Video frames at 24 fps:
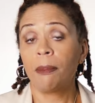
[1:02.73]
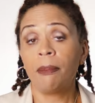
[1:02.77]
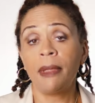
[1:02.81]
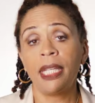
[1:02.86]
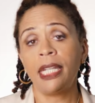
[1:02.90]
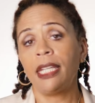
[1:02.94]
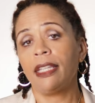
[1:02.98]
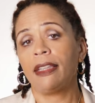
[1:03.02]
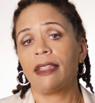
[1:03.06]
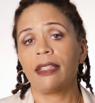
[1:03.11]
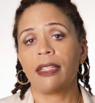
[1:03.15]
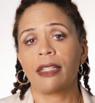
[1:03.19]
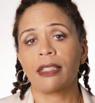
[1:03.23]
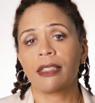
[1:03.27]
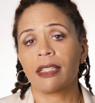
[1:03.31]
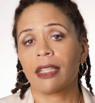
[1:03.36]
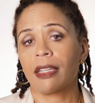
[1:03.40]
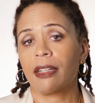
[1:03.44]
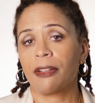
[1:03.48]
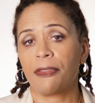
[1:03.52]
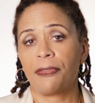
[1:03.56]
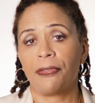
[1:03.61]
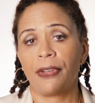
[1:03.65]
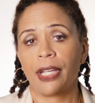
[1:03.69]
Many things
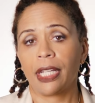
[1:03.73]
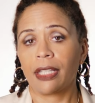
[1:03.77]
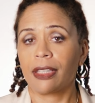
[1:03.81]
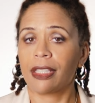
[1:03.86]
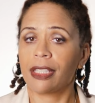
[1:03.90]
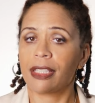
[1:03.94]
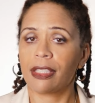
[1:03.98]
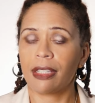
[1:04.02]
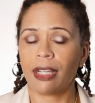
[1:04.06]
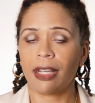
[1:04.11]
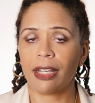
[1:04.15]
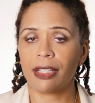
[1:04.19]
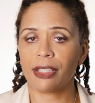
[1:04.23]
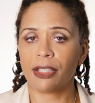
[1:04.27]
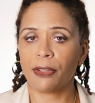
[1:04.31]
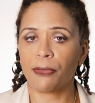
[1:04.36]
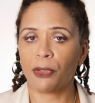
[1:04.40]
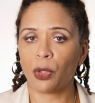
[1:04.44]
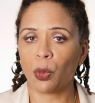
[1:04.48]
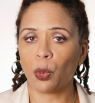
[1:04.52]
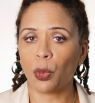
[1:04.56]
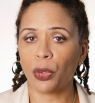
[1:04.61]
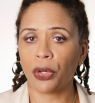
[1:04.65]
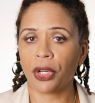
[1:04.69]
can affect the size of
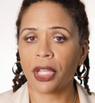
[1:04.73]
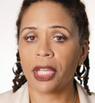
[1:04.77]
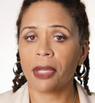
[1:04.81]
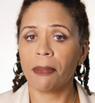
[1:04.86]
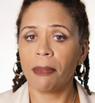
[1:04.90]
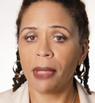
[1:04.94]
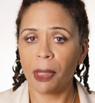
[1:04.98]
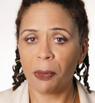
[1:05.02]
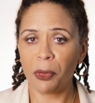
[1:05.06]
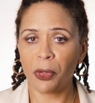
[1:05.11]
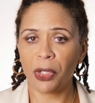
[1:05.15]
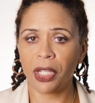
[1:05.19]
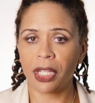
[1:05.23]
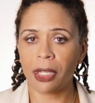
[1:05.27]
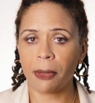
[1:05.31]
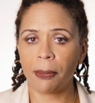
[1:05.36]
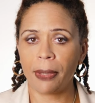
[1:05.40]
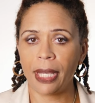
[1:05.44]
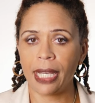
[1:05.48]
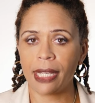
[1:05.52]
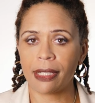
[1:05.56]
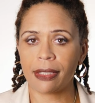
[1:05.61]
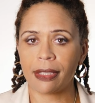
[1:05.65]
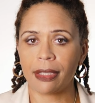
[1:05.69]
your working memory
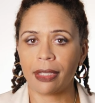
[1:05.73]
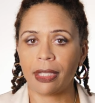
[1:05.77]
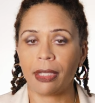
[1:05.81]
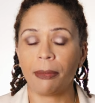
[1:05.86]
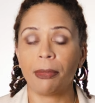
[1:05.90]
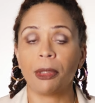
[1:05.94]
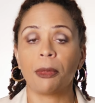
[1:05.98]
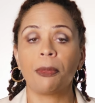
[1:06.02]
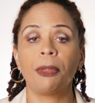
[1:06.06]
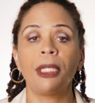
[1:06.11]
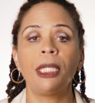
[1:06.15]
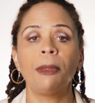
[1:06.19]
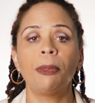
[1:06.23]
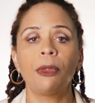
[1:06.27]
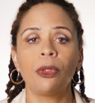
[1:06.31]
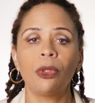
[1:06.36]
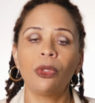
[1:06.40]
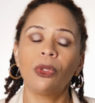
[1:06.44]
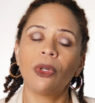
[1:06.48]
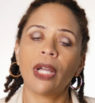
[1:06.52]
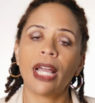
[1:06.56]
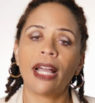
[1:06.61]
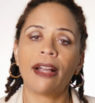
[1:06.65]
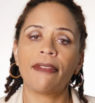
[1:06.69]
capacity, but people
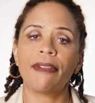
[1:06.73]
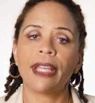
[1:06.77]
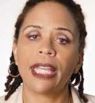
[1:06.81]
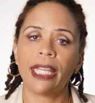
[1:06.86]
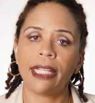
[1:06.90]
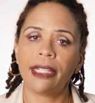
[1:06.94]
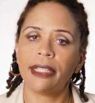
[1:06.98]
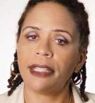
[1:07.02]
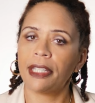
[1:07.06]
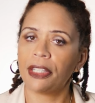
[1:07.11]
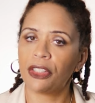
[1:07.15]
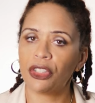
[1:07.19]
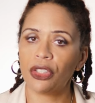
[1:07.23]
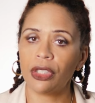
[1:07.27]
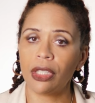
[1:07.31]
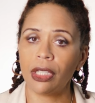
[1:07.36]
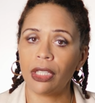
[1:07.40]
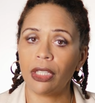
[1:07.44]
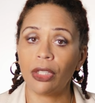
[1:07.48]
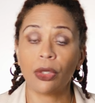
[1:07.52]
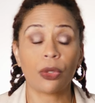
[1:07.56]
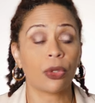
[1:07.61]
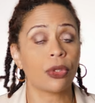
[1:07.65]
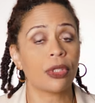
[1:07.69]
who have A D H
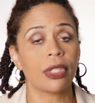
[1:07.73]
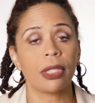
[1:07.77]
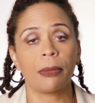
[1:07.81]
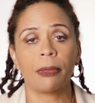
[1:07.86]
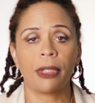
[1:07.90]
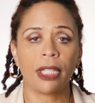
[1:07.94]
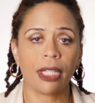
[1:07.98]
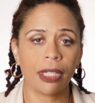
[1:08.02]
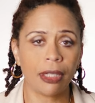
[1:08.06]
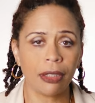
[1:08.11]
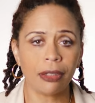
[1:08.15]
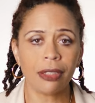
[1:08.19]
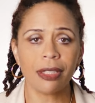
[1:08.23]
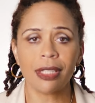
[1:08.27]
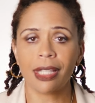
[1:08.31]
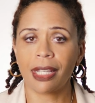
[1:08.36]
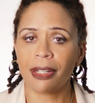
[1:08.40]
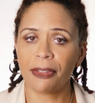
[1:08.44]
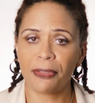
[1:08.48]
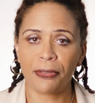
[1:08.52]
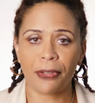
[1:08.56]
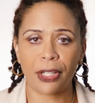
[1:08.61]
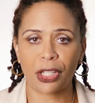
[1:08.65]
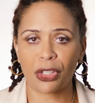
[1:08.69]
D or something else
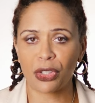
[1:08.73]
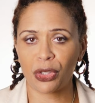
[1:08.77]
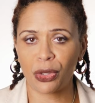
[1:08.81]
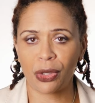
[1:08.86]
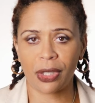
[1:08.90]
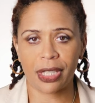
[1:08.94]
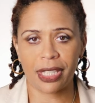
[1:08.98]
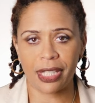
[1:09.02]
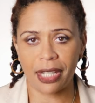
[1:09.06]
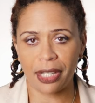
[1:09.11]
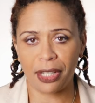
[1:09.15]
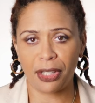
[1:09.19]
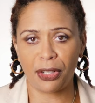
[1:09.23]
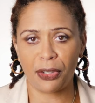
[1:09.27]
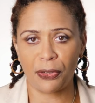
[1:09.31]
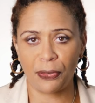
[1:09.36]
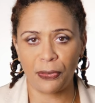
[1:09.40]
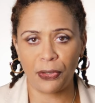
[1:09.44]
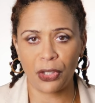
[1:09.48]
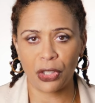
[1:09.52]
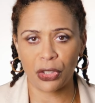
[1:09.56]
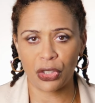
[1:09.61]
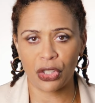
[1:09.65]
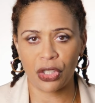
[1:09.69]
that affects your executive
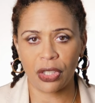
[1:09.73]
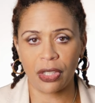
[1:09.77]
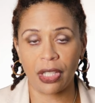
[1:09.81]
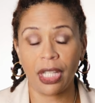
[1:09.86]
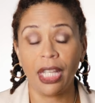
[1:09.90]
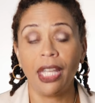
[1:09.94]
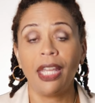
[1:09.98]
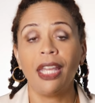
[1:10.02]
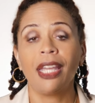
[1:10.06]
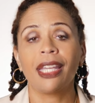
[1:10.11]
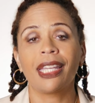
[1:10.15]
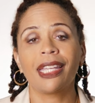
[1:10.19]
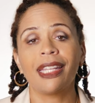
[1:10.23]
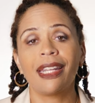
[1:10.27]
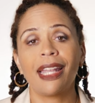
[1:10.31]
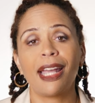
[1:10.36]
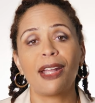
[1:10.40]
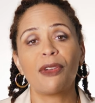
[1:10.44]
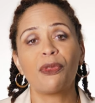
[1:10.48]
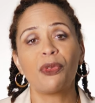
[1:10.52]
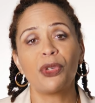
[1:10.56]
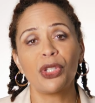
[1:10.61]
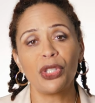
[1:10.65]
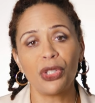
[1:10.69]
function can
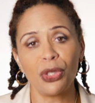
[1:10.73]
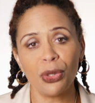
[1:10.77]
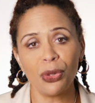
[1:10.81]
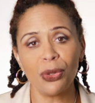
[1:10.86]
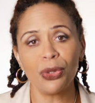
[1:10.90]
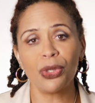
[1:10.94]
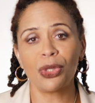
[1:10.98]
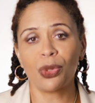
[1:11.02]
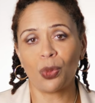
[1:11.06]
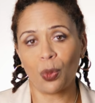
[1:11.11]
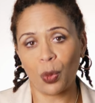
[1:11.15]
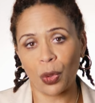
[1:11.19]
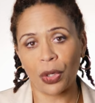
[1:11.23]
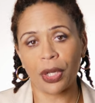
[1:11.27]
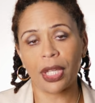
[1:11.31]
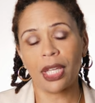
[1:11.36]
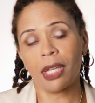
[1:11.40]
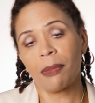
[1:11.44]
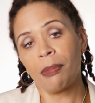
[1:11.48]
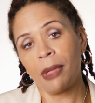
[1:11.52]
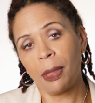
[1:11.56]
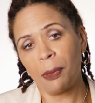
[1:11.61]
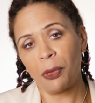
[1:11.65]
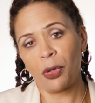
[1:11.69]
have reduced
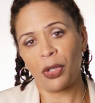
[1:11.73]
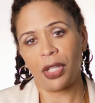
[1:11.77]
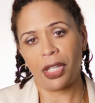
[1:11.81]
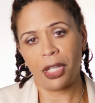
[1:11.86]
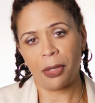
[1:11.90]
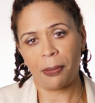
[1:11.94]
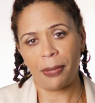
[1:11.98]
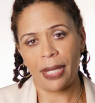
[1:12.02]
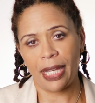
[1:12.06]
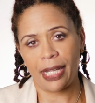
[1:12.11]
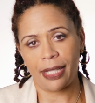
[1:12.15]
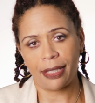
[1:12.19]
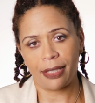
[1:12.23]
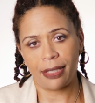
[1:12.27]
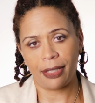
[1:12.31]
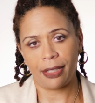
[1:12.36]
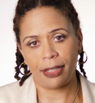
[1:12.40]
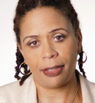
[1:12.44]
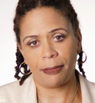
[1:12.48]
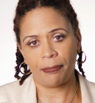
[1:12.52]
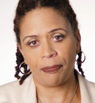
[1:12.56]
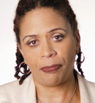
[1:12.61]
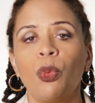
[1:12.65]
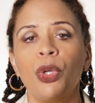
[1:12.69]
working memory
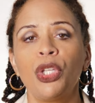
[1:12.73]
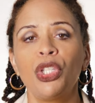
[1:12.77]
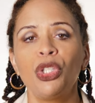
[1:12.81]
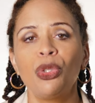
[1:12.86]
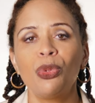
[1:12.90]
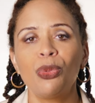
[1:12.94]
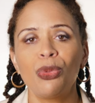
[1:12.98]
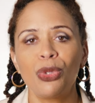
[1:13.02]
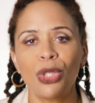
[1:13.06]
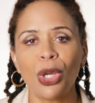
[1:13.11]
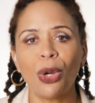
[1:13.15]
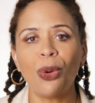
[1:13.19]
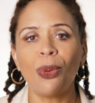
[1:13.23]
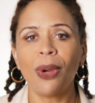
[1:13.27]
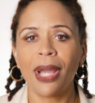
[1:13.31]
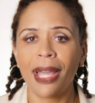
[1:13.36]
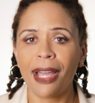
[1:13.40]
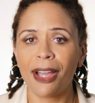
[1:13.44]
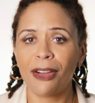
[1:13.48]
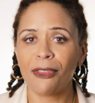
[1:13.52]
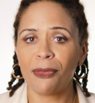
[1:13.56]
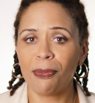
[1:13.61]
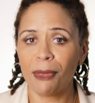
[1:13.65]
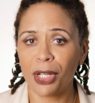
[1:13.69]
capacity. When you don't
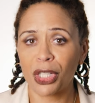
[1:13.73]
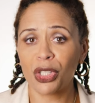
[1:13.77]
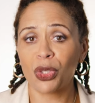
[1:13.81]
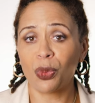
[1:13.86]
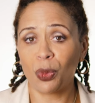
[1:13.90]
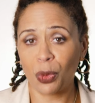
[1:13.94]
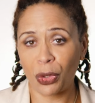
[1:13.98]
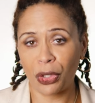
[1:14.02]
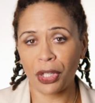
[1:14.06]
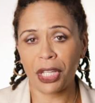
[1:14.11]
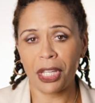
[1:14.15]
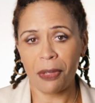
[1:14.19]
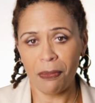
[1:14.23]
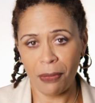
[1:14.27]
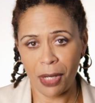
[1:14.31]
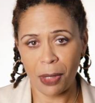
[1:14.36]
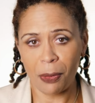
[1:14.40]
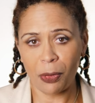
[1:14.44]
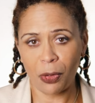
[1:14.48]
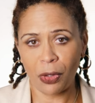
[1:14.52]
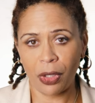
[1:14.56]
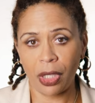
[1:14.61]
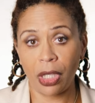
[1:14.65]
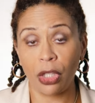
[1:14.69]
have much working
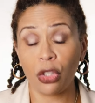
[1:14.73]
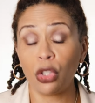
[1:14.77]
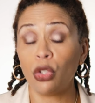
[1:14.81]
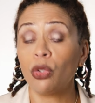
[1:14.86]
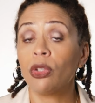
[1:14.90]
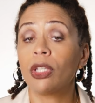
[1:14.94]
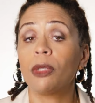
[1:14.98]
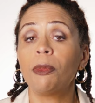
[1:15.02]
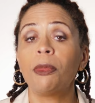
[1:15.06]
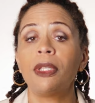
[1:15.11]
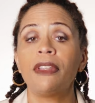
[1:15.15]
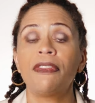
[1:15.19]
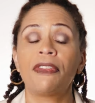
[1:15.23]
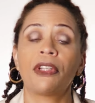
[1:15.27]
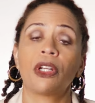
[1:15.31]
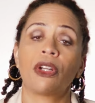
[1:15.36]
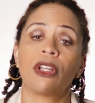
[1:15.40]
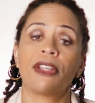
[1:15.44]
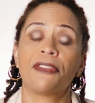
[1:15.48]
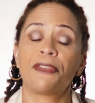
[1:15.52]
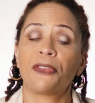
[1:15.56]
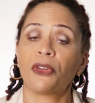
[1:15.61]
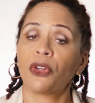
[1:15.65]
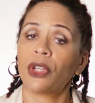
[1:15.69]
memory, you can be
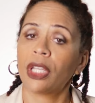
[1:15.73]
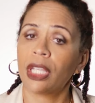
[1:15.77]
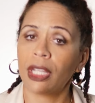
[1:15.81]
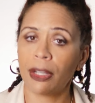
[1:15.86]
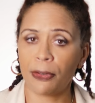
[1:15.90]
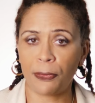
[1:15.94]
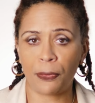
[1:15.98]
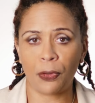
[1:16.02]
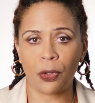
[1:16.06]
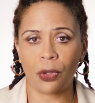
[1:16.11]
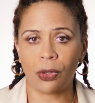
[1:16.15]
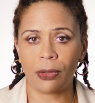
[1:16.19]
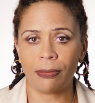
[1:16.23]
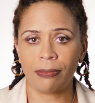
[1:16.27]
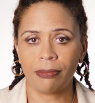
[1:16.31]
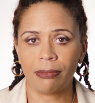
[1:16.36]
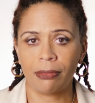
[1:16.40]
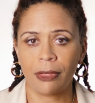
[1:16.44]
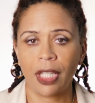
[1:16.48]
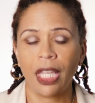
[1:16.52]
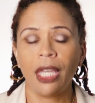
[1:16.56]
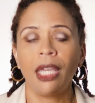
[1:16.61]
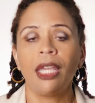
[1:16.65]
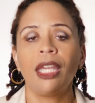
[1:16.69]
very forgetful.
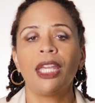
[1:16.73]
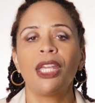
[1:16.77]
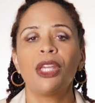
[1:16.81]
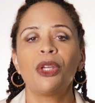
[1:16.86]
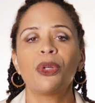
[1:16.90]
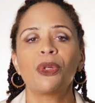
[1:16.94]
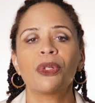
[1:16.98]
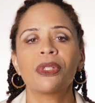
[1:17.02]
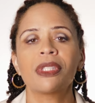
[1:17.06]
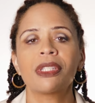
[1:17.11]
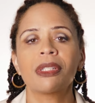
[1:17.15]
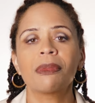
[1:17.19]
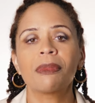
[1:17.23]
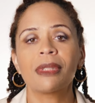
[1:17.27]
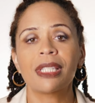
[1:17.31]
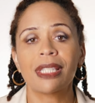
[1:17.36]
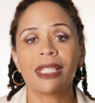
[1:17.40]
Here are some